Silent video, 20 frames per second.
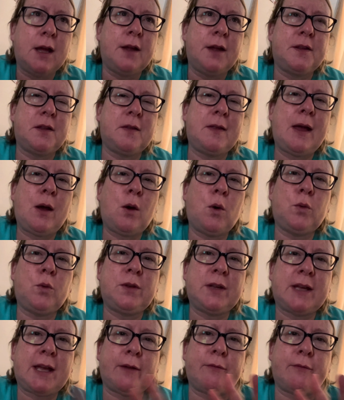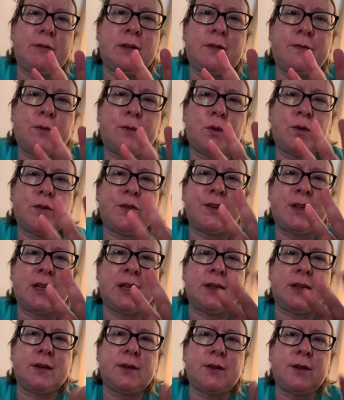So that all together is 4
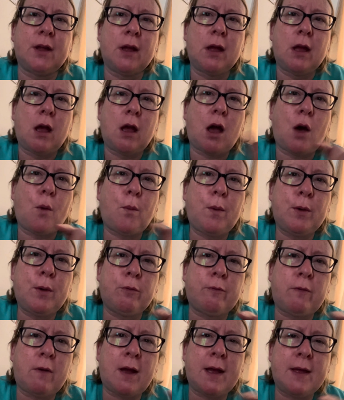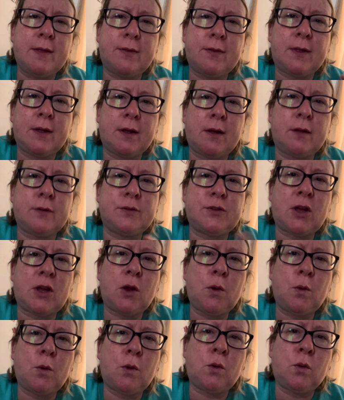sins. I will write the
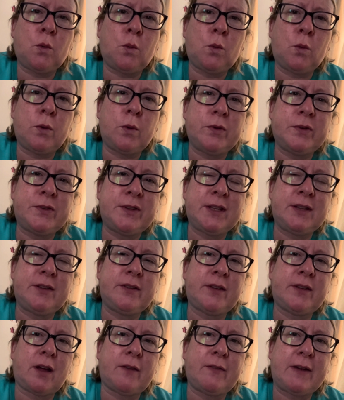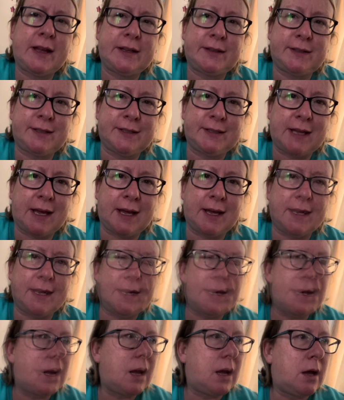total sins that I've had
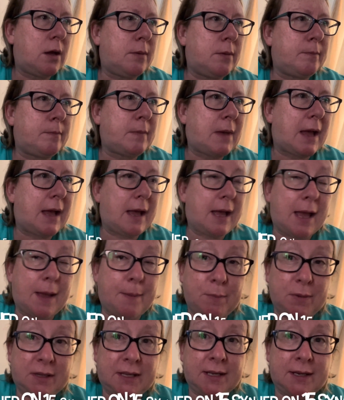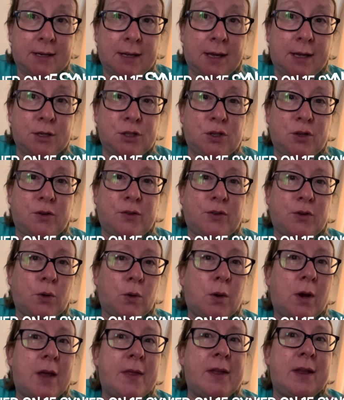today. I had my dinner, as you
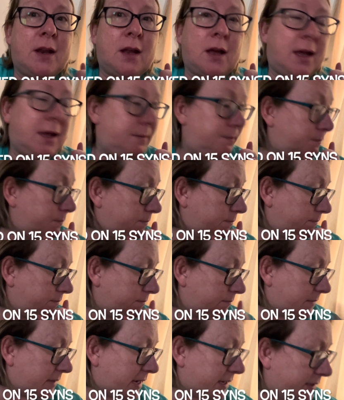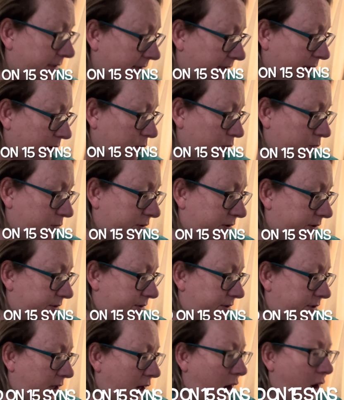saw, and then I had this little
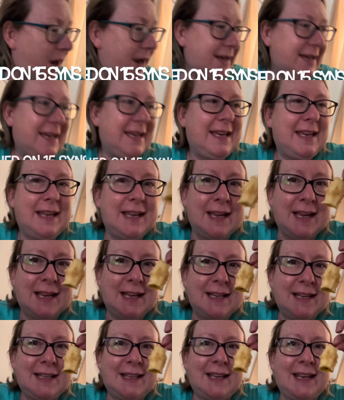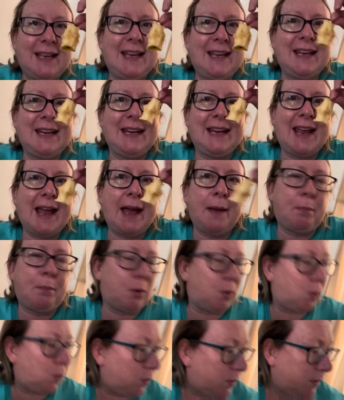tiny, teeny
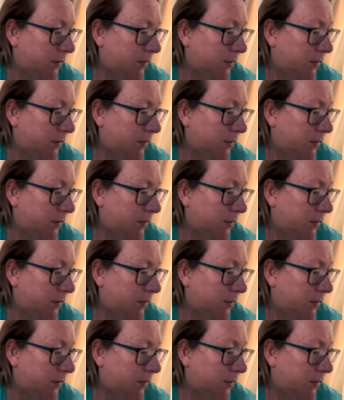apple.